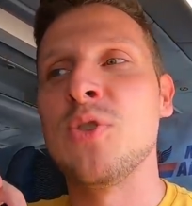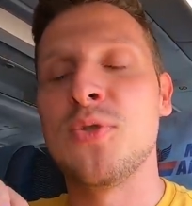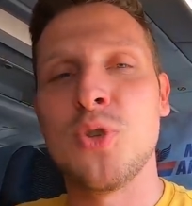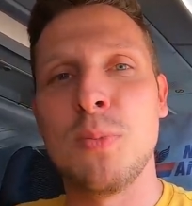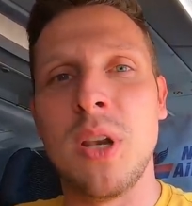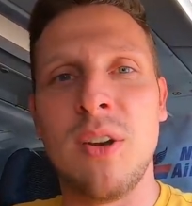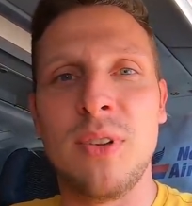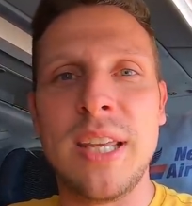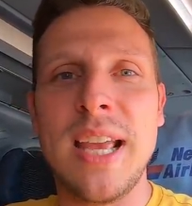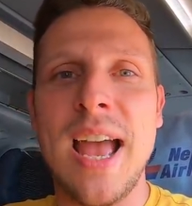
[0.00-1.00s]
super
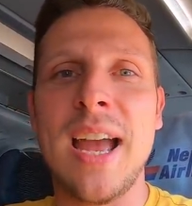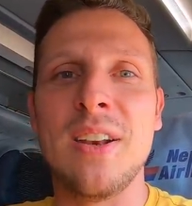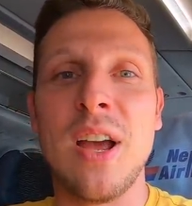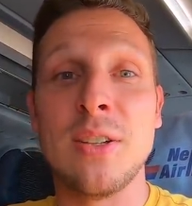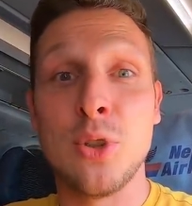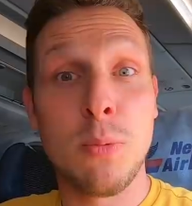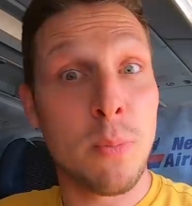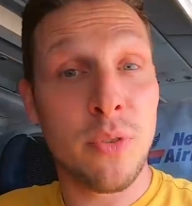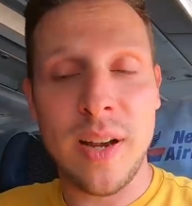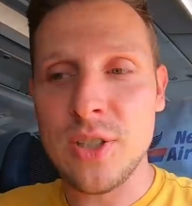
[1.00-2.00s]
lovely and super
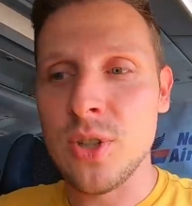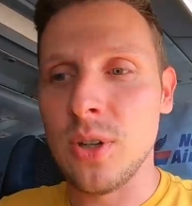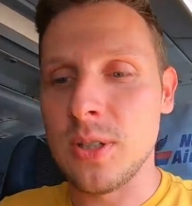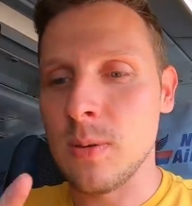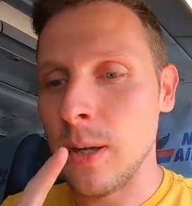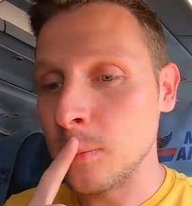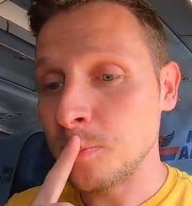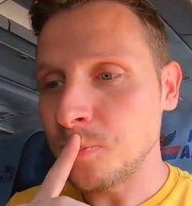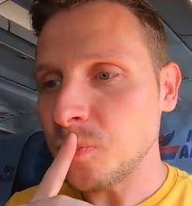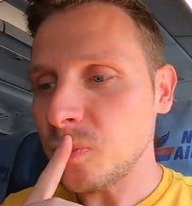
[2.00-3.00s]
professional as
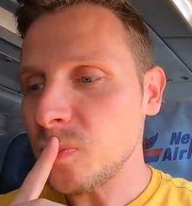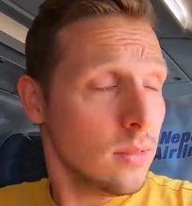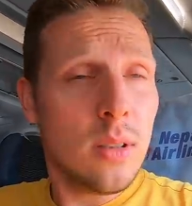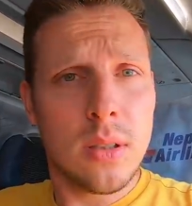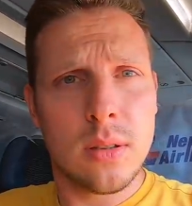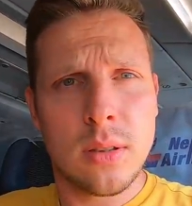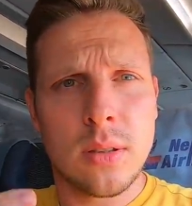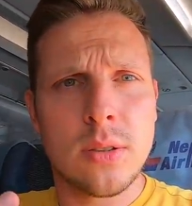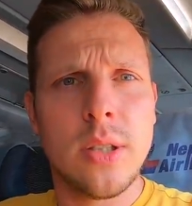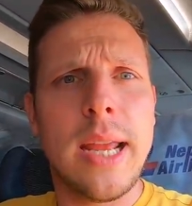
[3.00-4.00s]

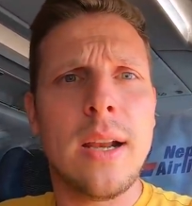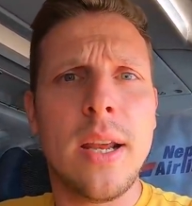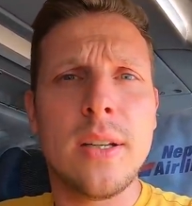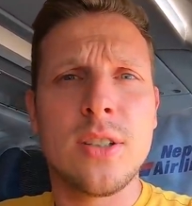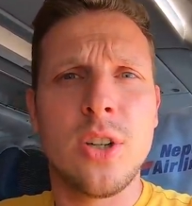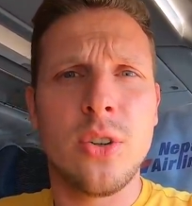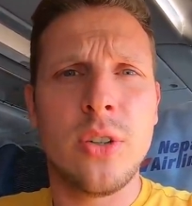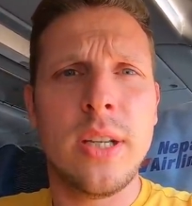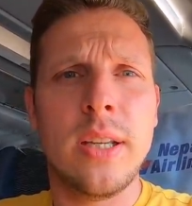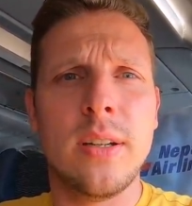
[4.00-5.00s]
well. So the airline is
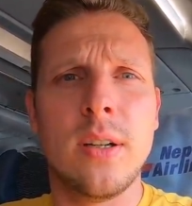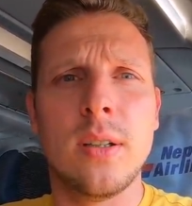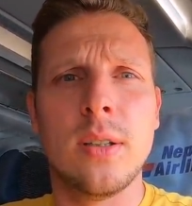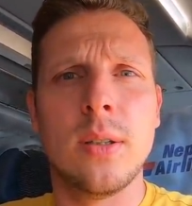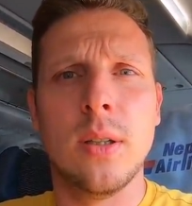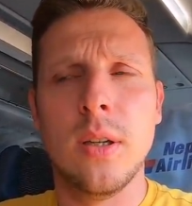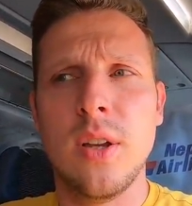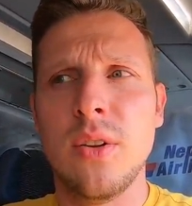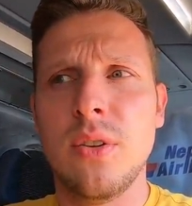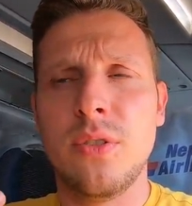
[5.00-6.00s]

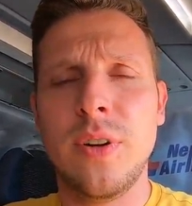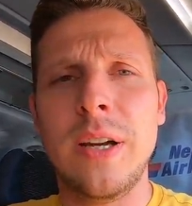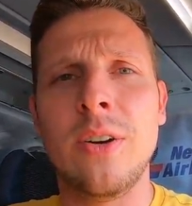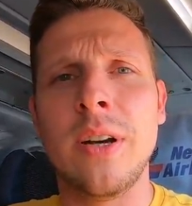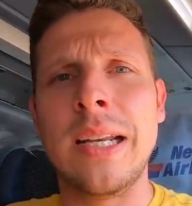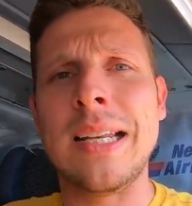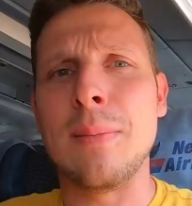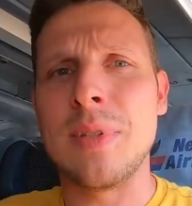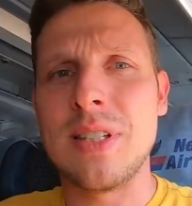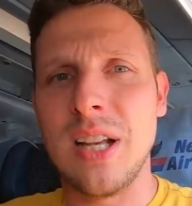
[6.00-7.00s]
currently figuring
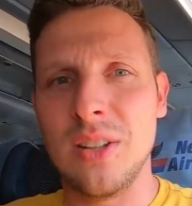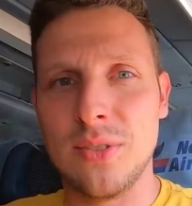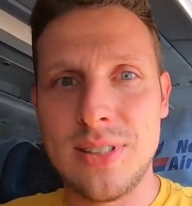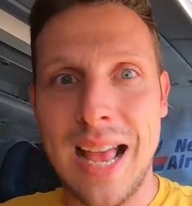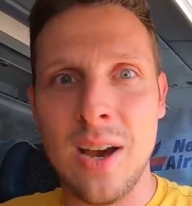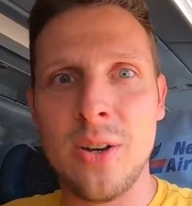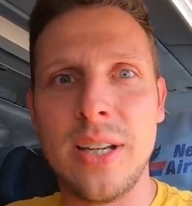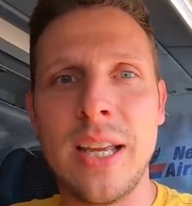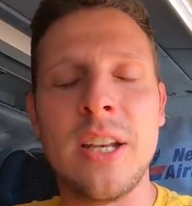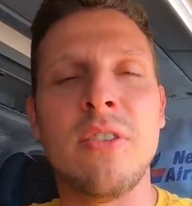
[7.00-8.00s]
themselves out
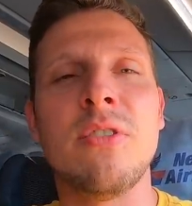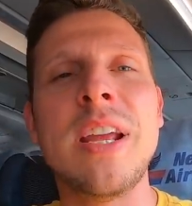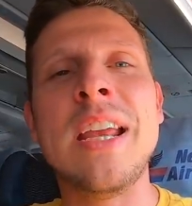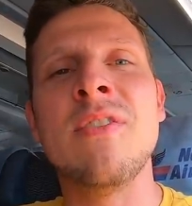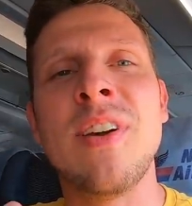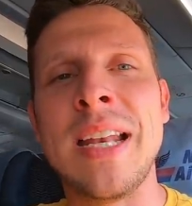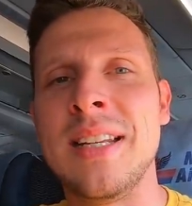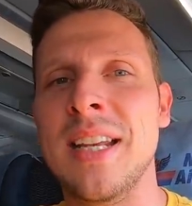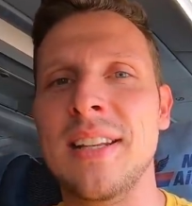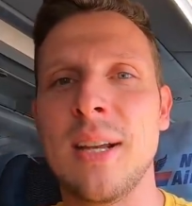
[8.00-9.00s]
again. They're
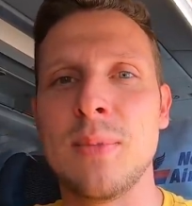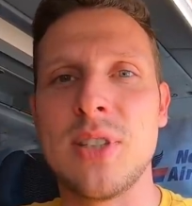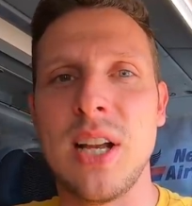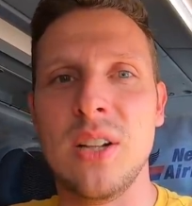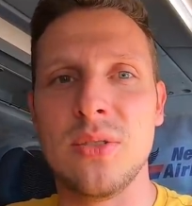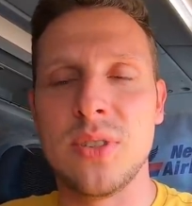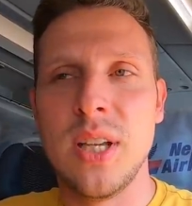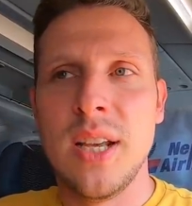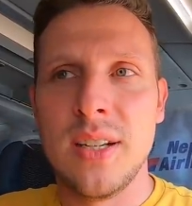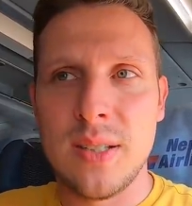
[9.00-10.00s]
reinventing themselves.
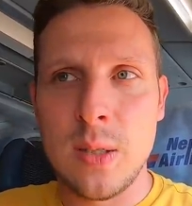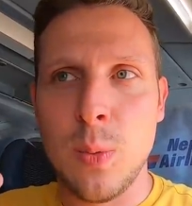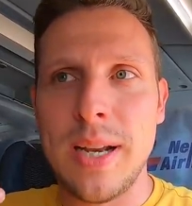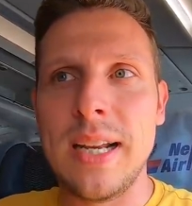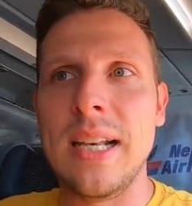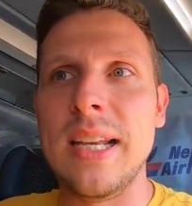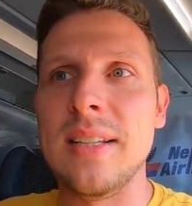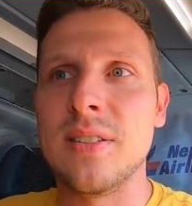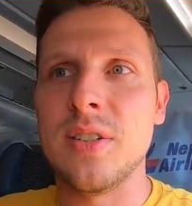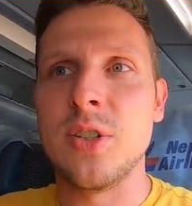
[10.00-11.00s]
This is why they
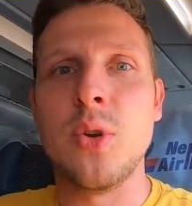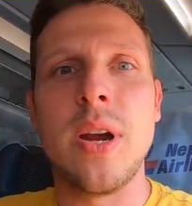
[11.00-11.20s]
leased this new